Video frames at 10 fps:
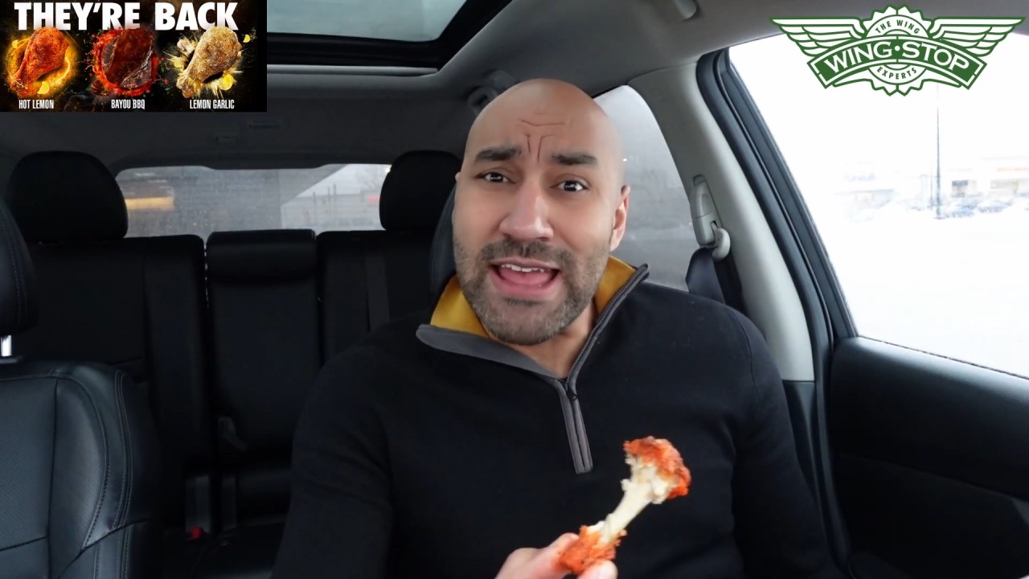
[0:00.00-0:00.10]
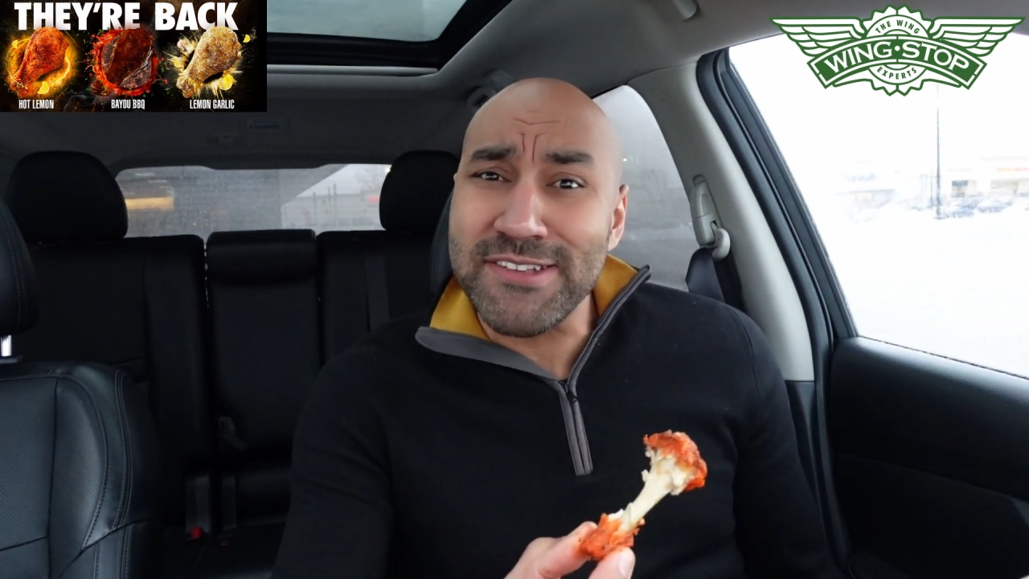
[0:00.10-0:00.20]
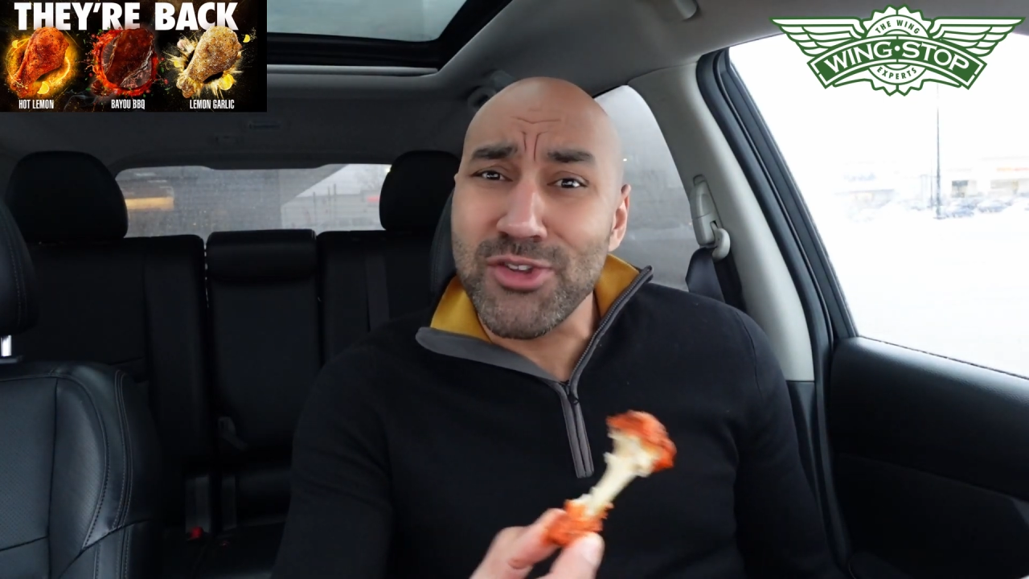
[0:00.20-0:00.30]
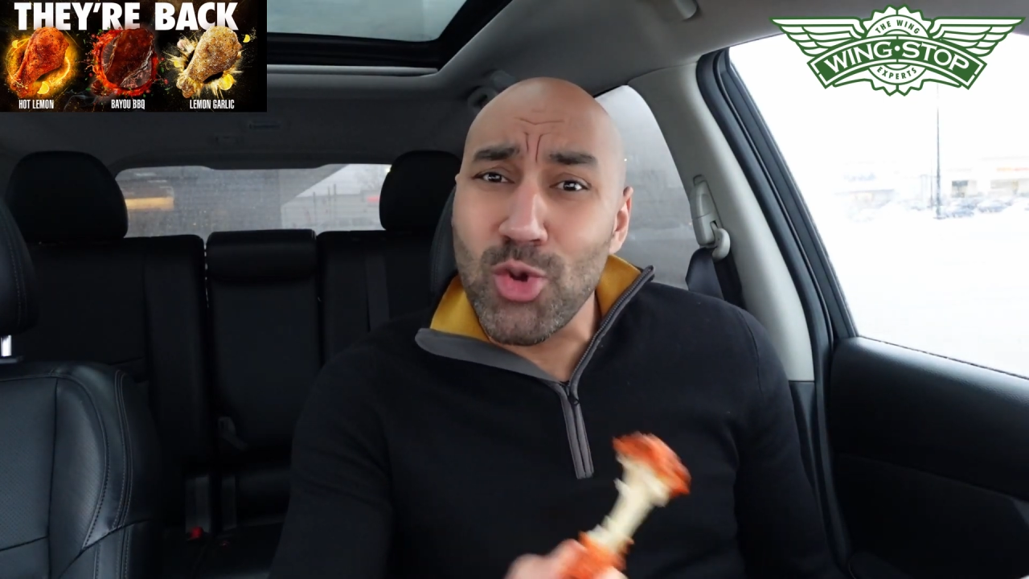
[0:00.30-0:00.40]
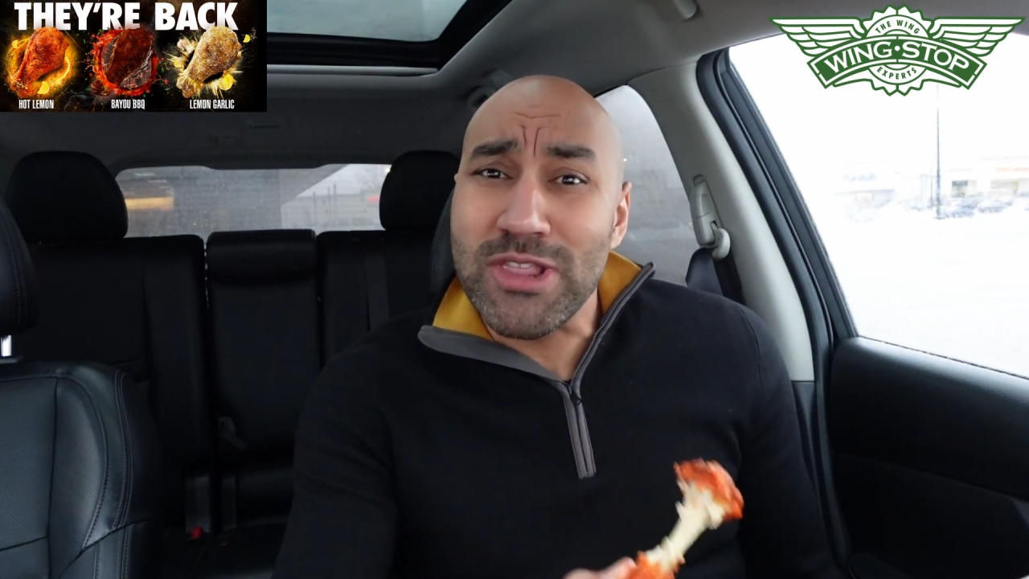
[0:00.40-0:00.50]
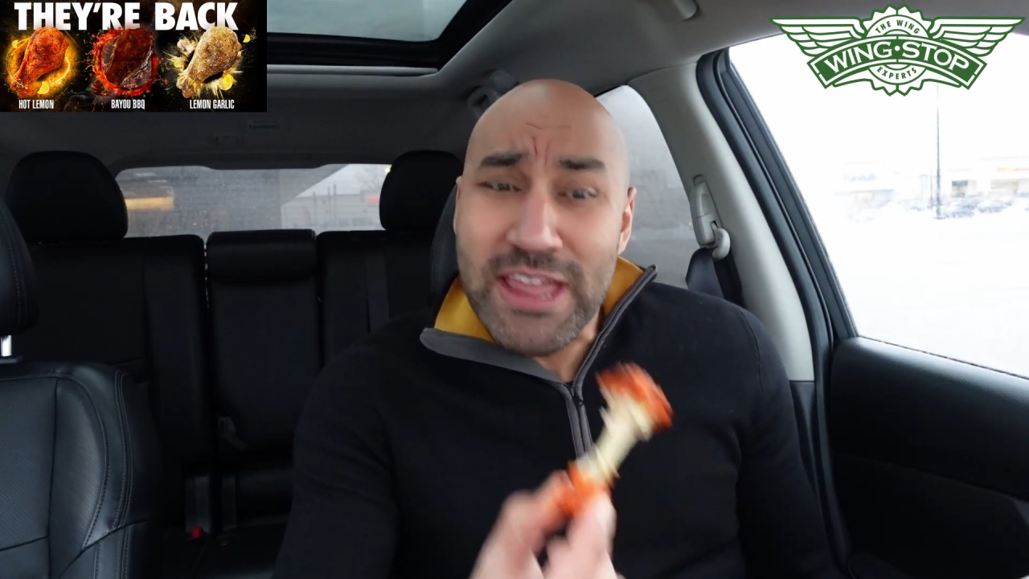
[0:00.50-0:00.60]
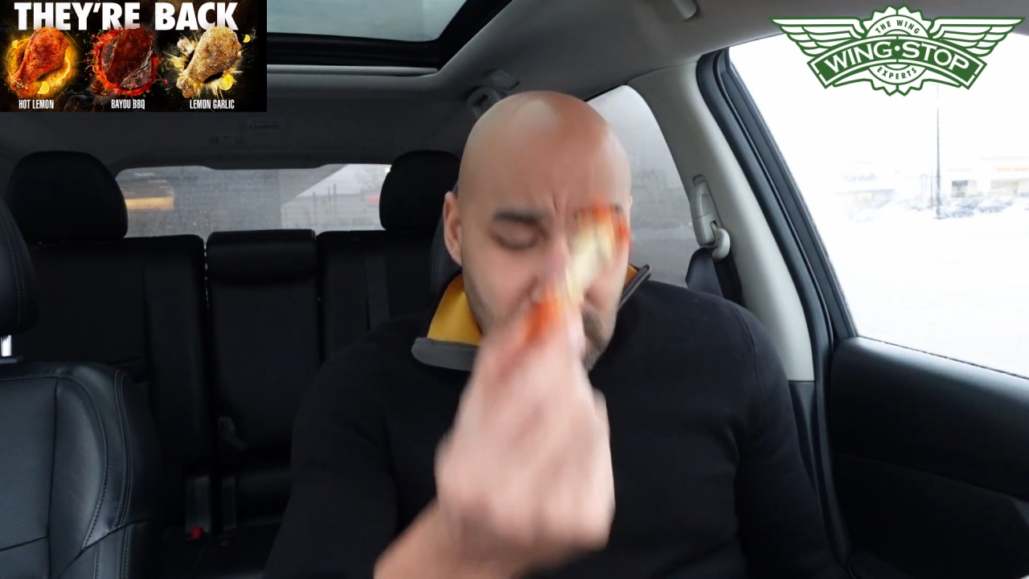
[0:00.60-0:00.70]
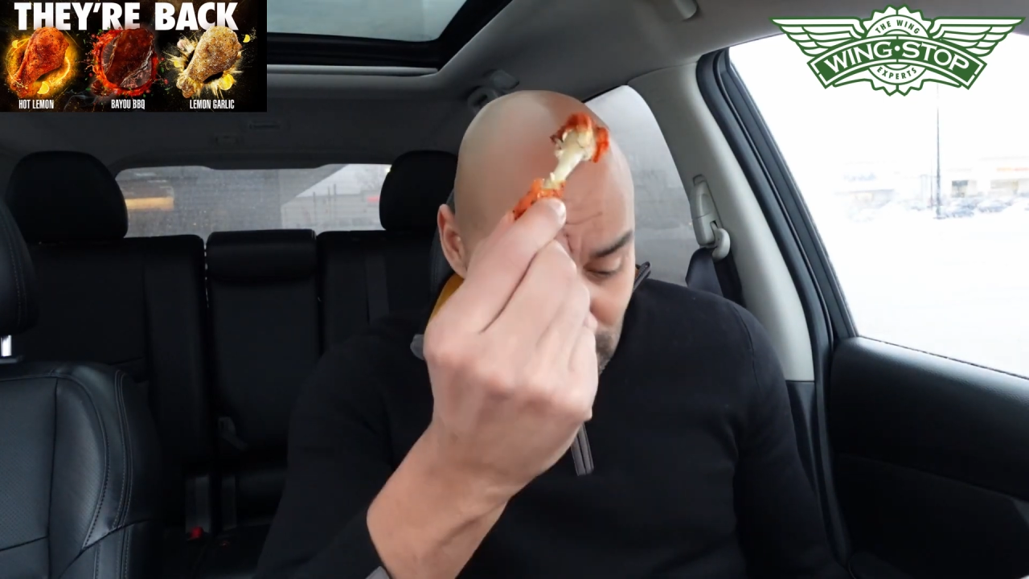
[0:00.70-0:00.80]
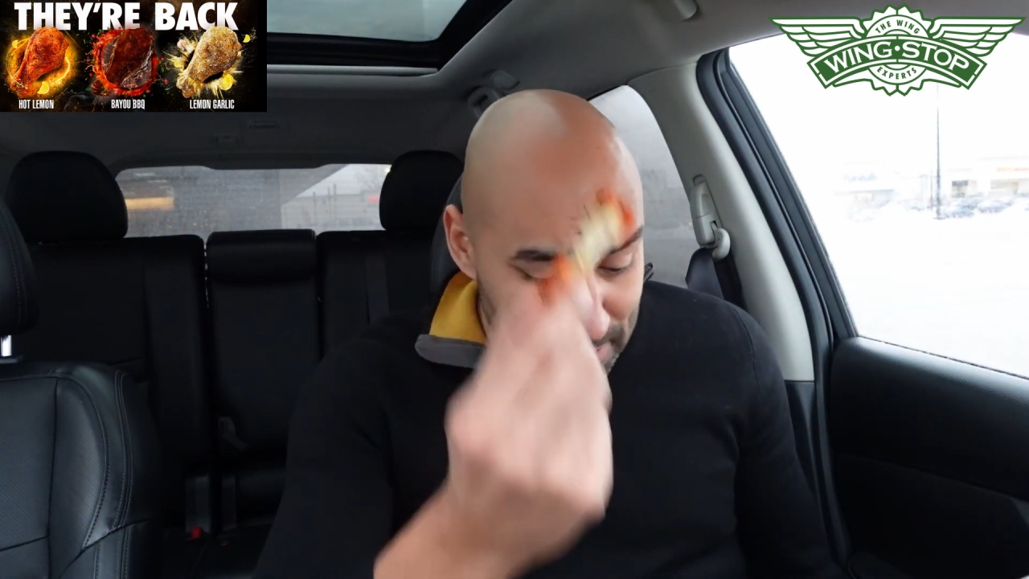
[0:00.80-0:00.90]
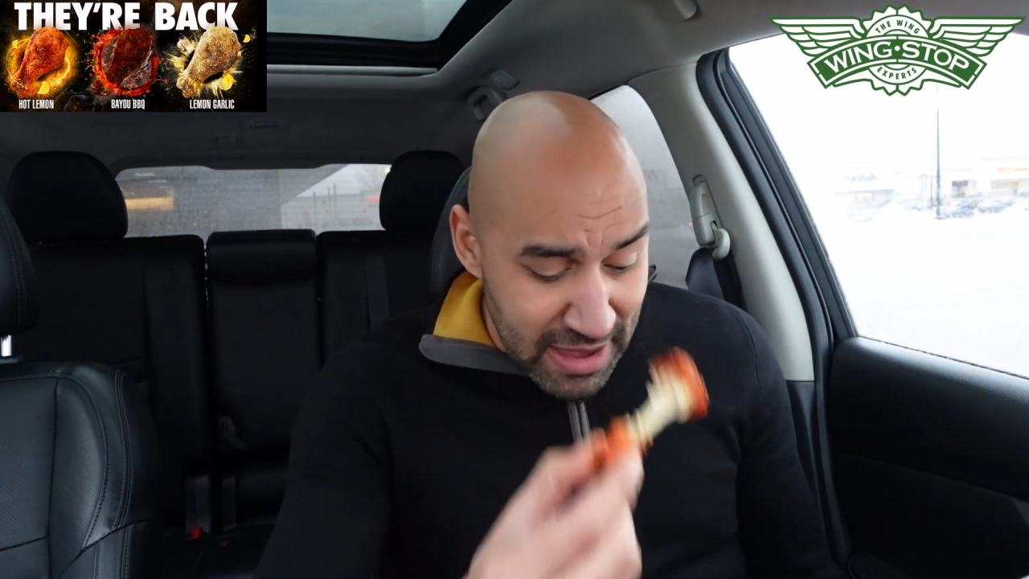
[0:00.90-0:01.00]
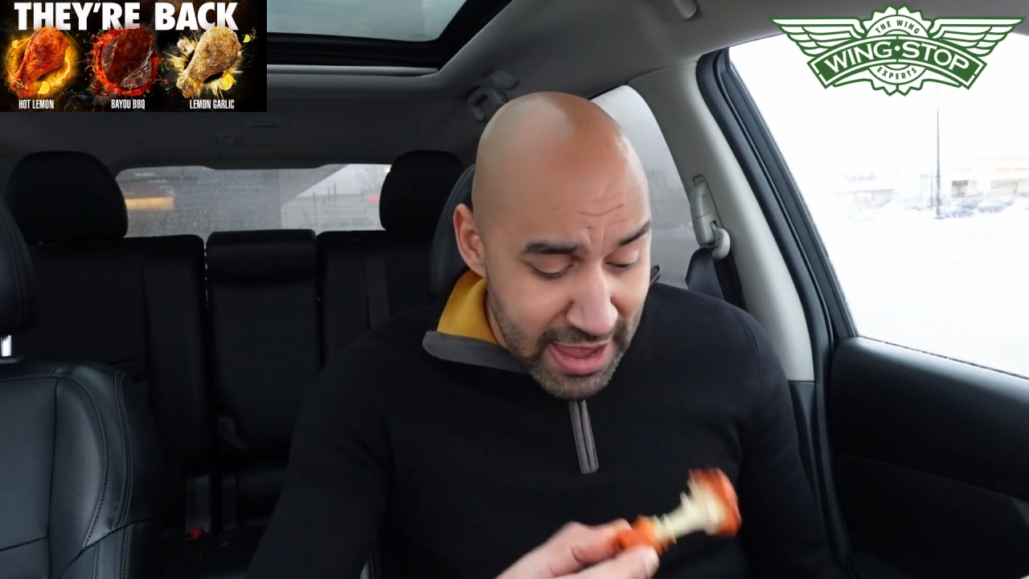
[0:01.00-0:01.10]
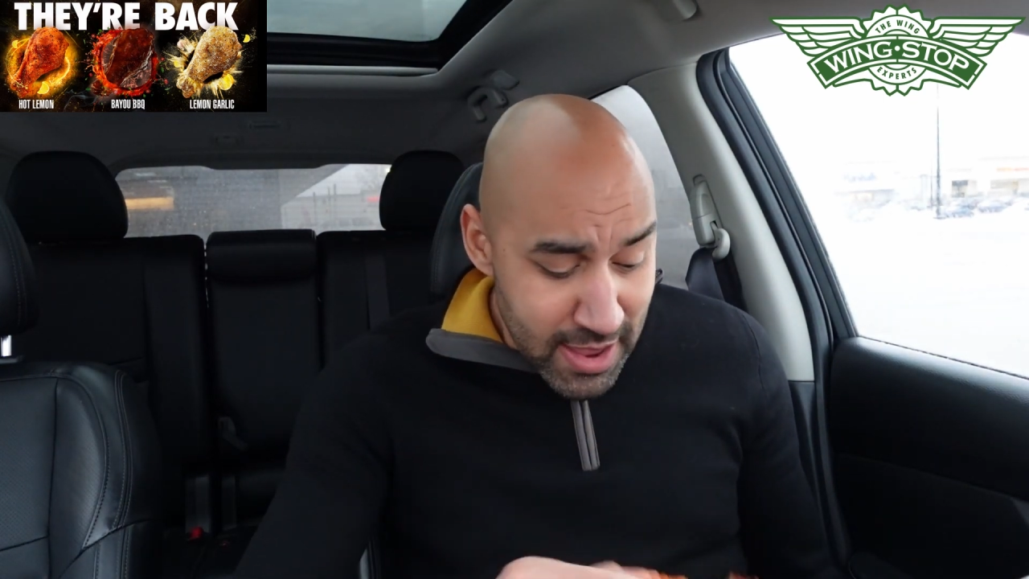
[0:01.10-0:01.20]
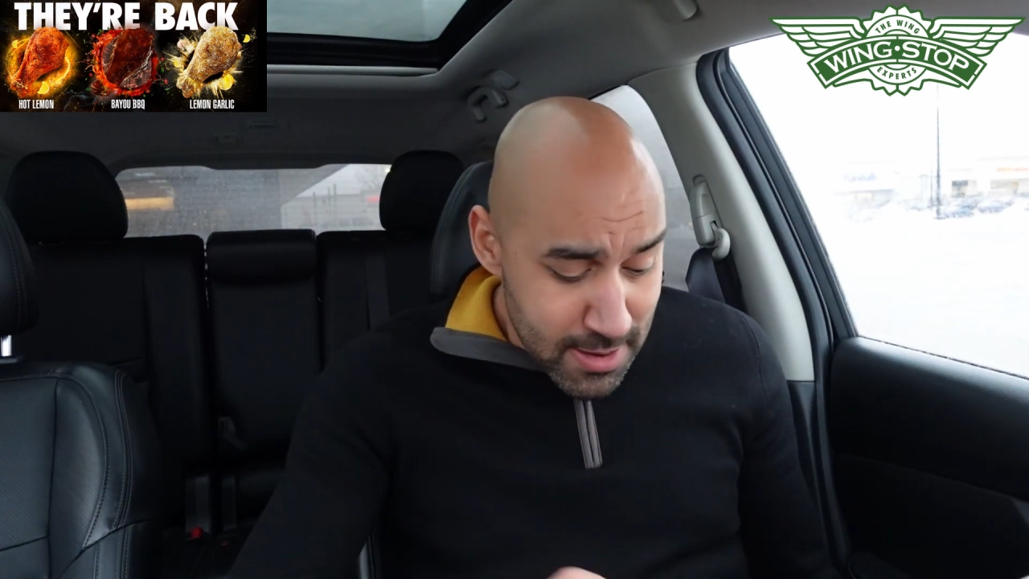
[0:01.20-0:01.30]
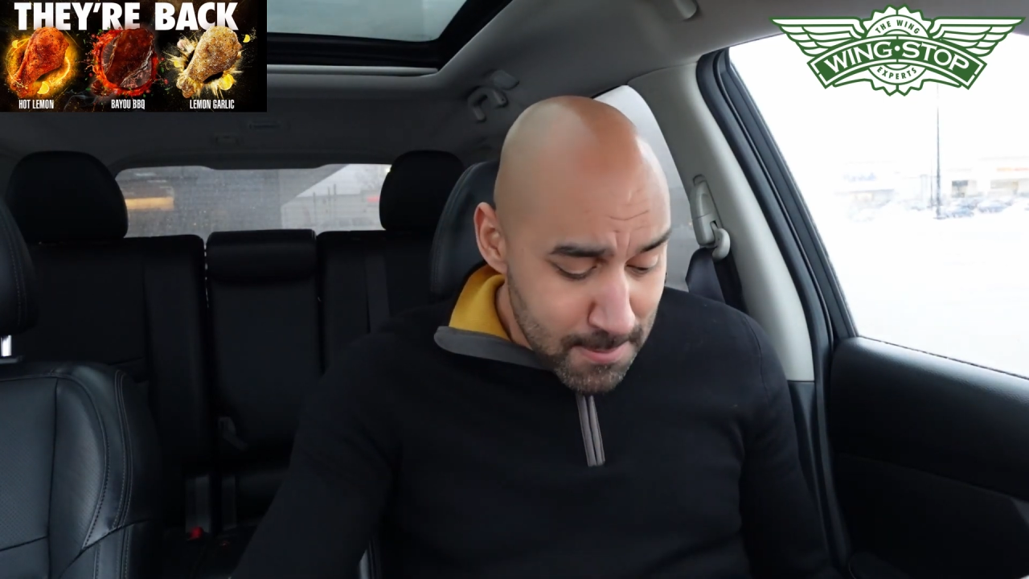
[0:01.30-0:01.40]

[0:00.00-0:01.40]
That's too lethal, man.